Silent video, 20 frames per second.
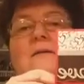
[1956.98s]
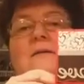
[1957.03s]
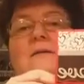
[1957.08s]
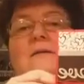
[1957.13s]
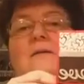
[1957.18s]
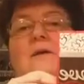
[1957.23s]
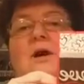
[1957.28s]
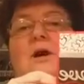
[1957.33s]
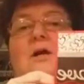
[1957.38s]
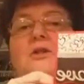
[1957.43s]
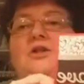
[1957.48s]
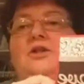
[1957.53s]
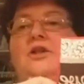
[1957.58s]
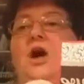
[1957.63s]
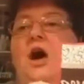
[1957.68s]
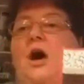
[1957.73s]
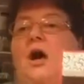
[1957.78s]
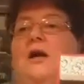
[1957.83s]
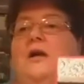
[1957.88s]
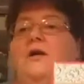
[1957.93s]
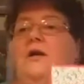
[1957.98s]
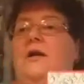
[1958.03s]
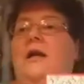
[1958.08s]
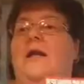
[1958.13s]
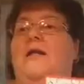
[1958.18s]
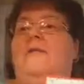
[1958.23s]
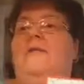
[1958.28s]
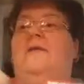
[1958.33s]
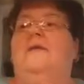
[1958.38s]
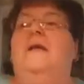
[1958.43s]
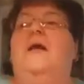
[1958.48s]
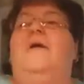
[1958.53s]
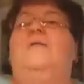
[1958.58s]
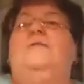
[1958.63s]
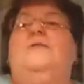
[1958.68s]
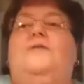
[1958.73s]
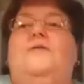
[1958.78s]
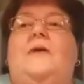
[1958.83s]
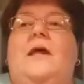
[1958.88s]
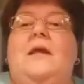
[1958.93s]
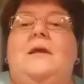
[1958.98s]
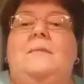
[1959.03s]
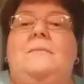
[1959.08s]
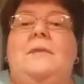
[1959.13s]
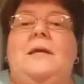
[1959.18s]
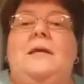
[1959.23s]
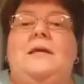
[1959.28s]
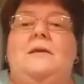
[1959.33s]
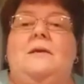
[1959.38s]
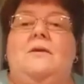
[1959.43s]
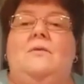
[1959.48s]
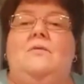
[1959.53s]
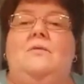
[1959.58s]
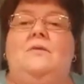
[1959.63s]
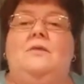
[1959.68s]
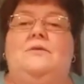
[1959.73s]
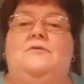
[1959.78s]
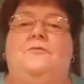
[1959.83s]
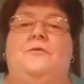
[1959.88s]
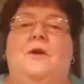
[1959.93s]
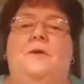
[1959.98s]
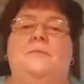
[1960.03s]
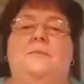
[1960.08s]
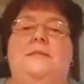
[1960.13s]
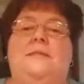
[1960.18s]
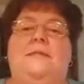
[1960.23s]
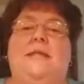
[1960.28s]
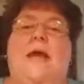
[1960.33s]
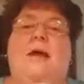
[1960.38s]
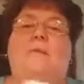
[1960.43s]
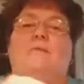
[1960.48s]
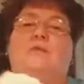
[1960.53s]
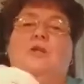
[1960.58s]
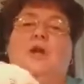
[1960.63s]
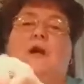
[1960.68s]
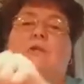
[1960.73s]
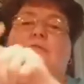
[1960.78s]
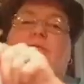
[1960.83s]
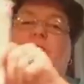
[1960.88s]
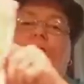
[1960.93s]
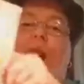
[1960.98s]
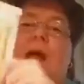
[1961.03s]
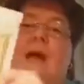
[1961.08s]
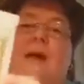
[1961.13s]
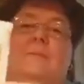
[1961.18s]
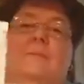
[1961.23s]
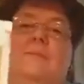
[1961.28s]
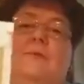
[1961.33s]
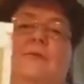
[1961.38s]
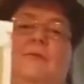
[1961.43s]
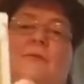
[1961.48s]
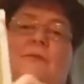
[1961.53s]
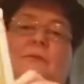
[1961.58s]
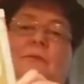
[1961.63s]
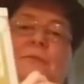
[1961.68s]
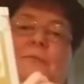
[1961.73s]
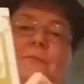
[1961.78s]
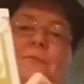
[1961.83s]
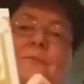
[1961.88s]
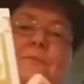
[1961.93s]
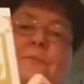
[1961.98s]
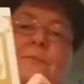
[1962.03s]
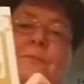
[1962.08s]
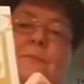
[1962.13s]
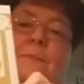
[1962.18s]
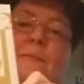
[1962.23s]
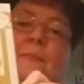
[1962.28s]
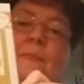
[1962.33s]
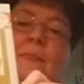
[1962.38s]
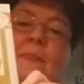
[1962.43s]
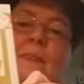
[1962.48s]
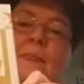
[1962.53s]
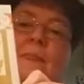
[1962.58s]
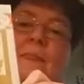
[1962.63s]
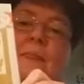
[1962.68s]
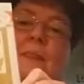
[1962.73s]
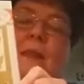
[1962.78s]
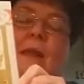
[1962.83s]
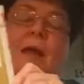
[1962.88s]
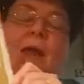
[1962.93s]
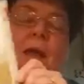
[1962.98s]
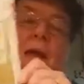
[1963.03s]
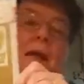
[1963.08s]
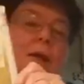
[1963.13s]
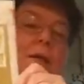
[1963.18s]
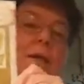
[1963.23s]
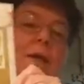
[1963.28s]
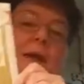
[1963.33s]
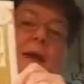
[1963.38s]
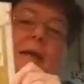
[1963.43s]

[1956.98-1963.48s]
the large heart and the love sentiment was from Snapshot Frames. And